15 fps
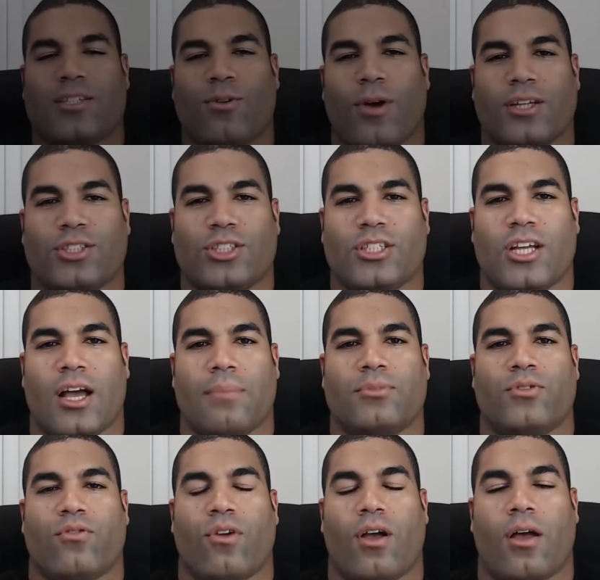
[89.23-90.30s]
question comes
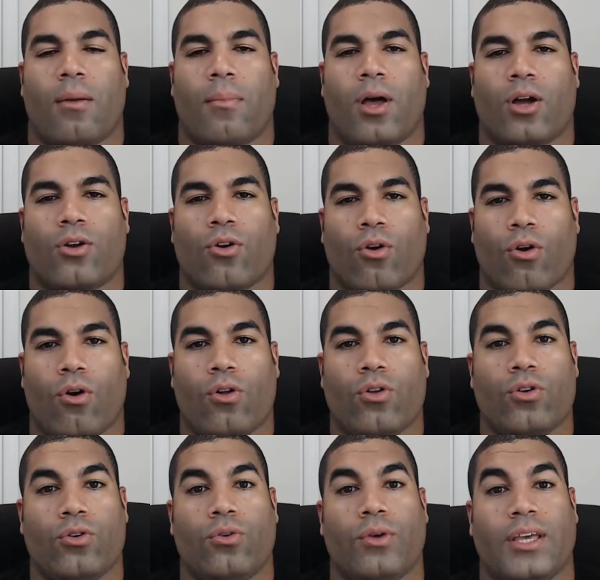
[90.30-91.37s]
from a girl
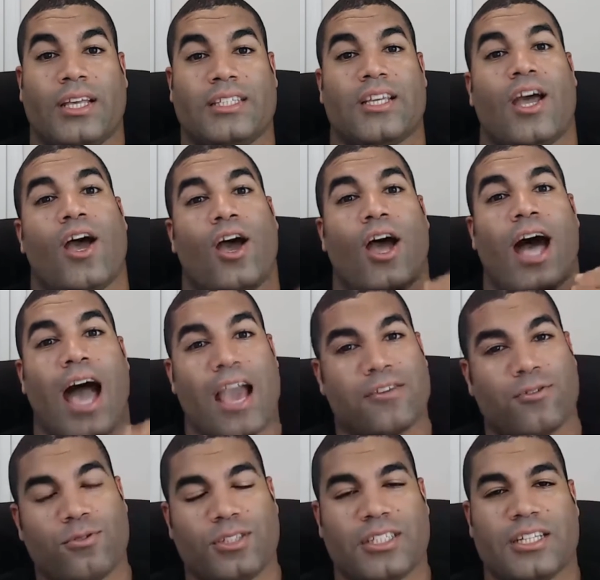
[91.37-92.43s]
who is a high
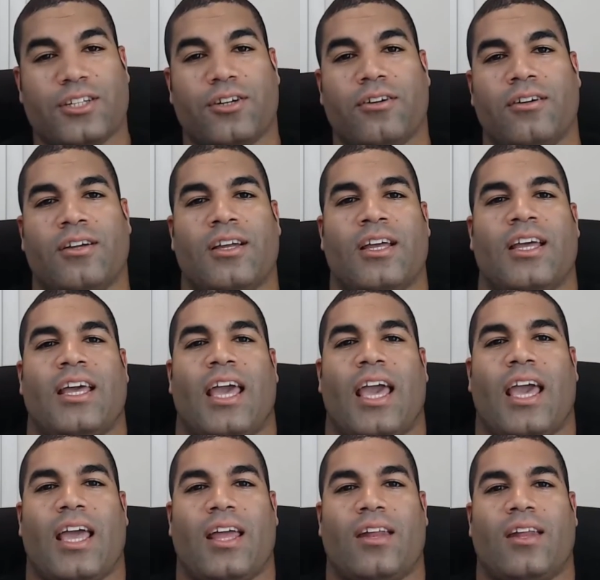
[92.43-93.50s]
school senior
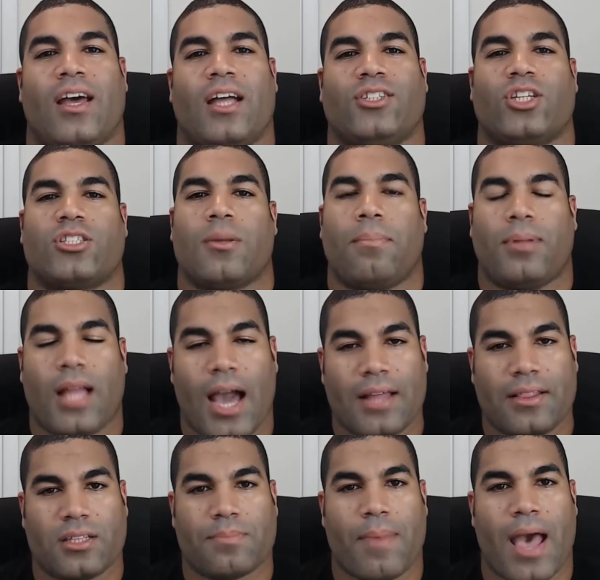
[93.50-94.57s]
and just applied
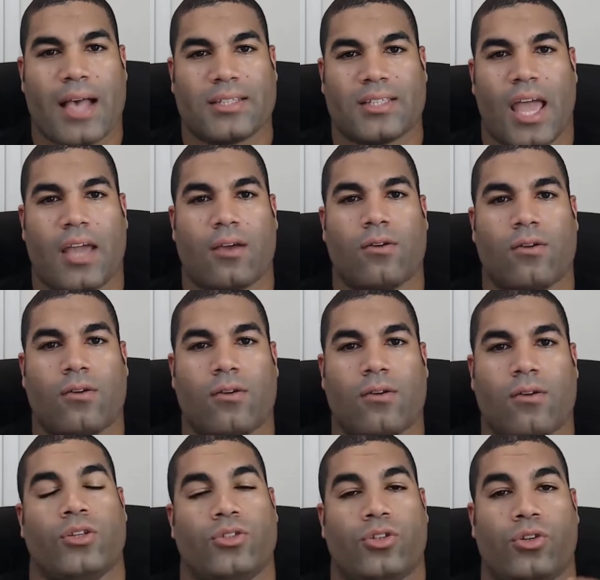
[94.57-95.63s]
this past cycle
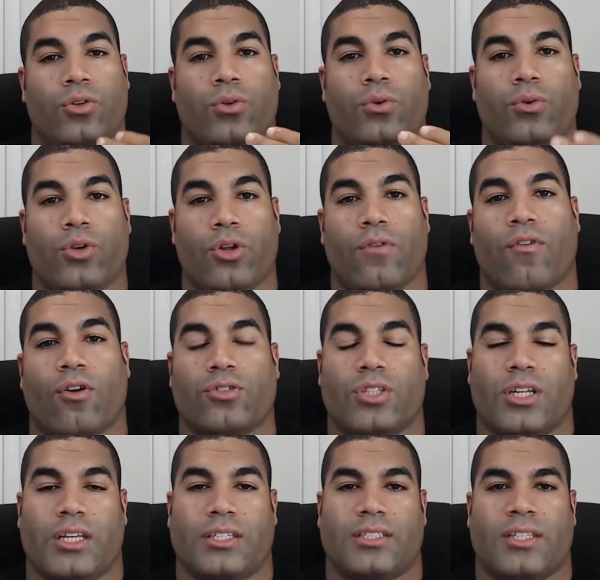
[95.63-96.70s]
to
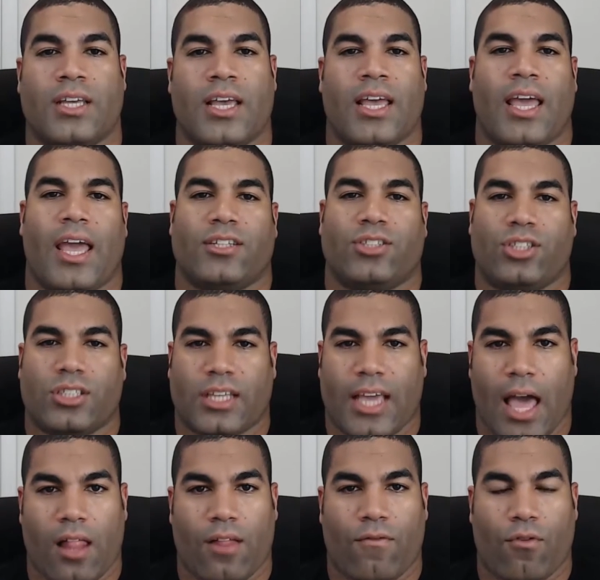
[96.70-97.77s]
universities. And she's a
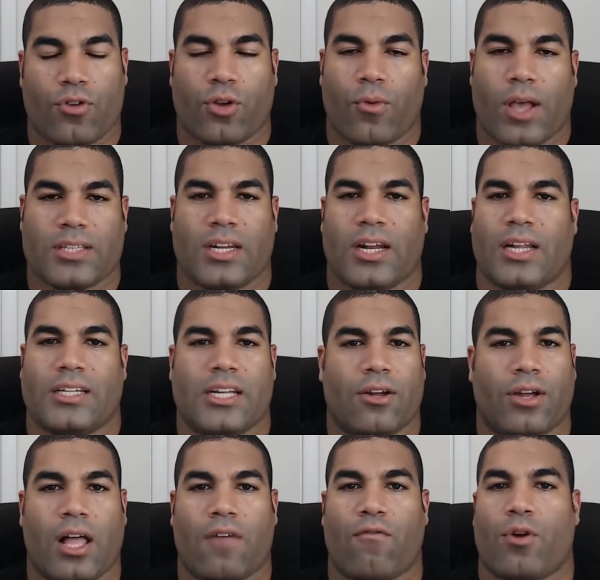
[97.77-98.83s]
California resident, and here in
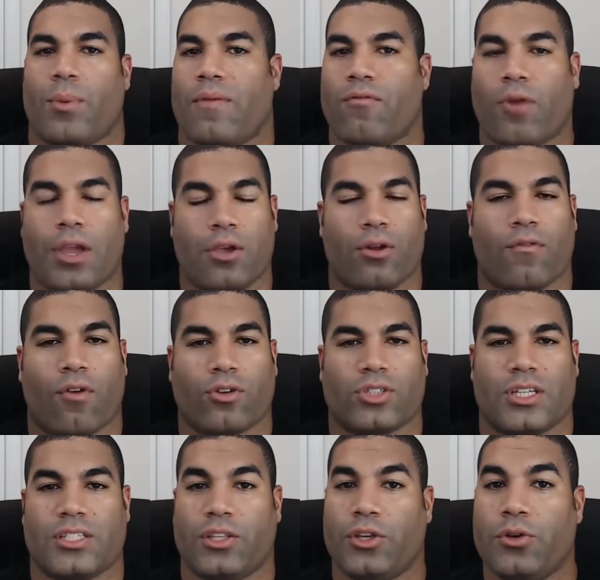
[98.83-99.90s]
California we have great
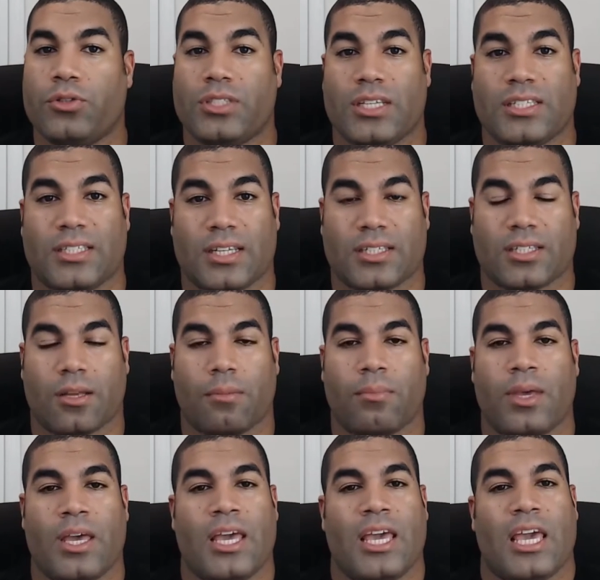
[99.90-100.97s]
universities, the UC system,
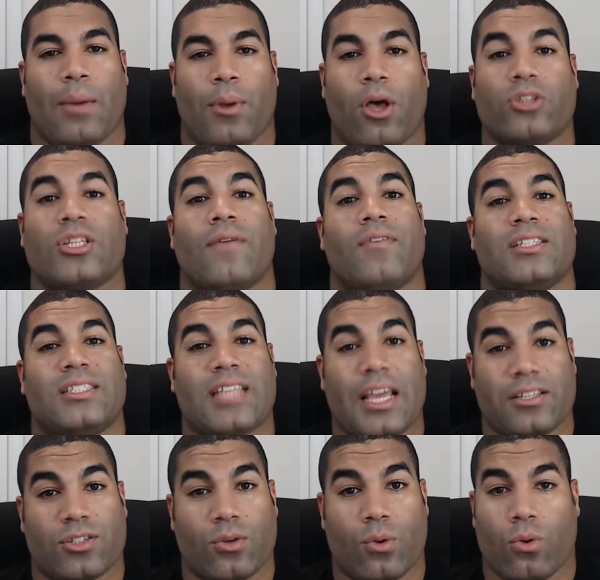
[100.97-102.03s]
and we also have the state
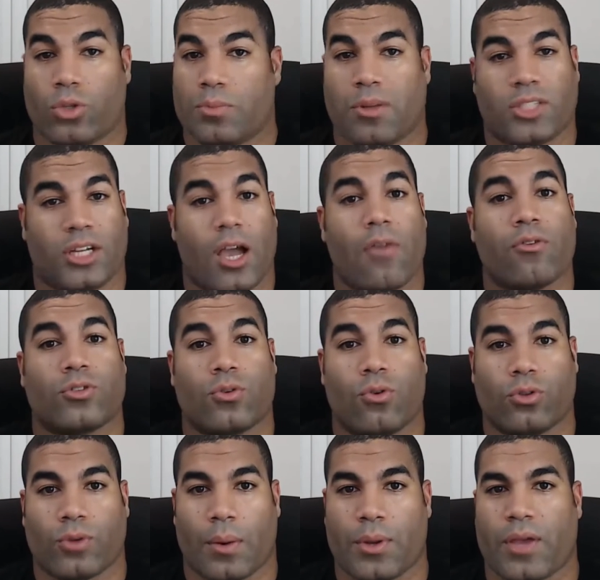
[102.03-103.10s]
schools, much like other
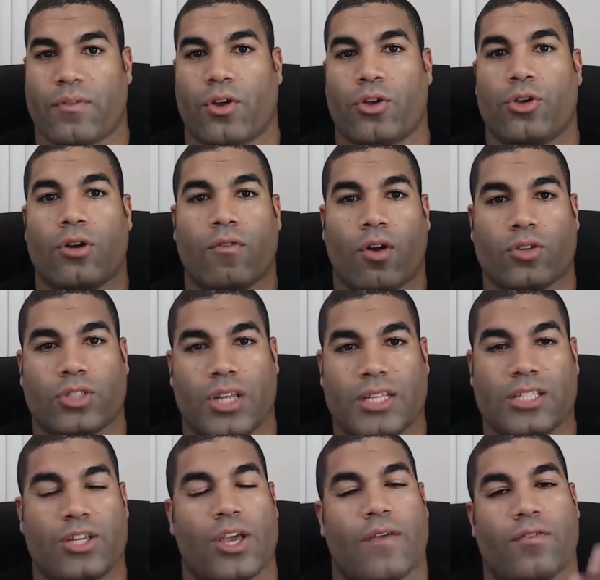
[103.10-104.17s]
schools, right? We have your universities
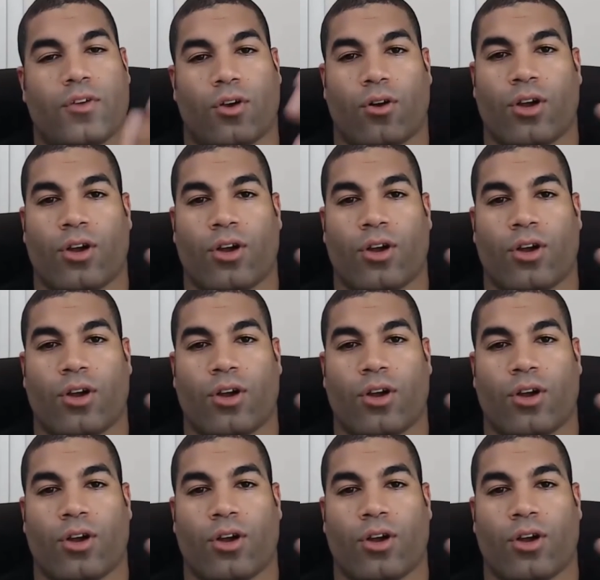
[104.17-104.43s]
and you have your